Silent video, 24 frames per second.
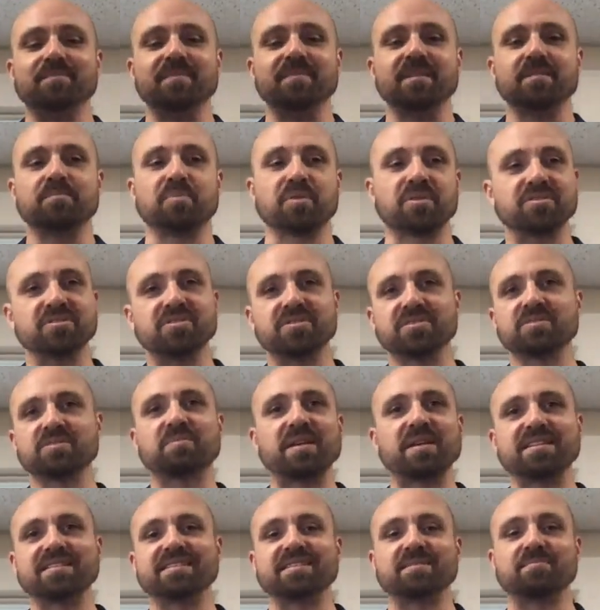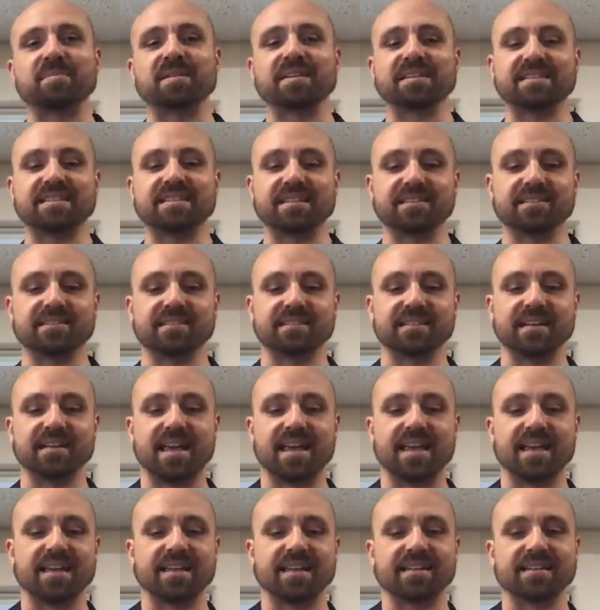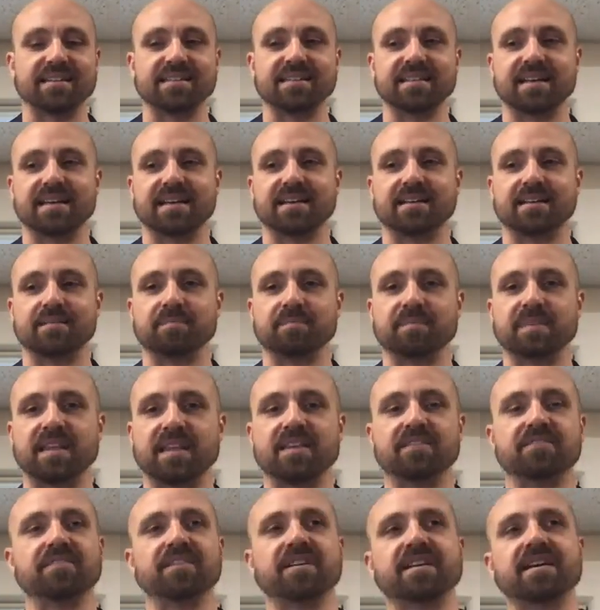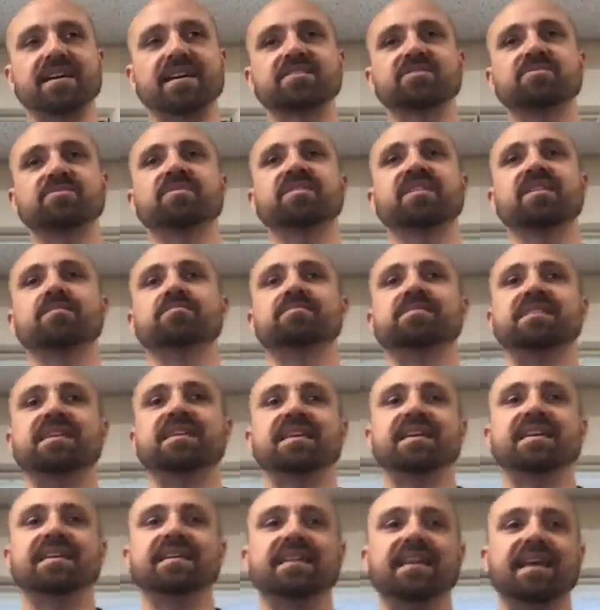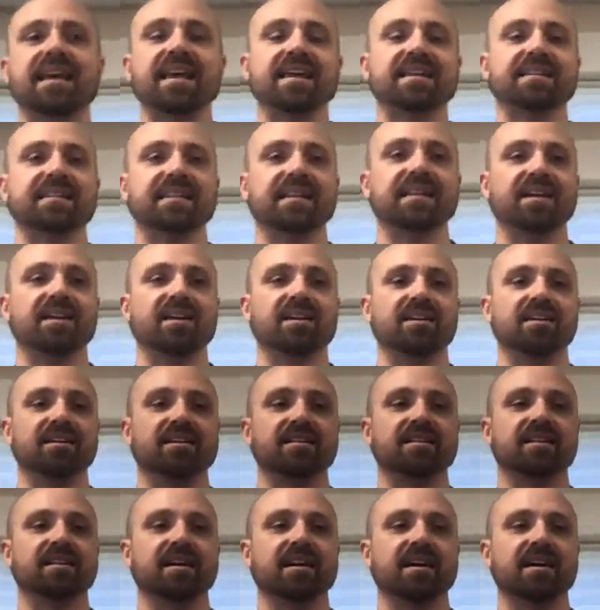personal space is a big deal. And if a customer comes in and they're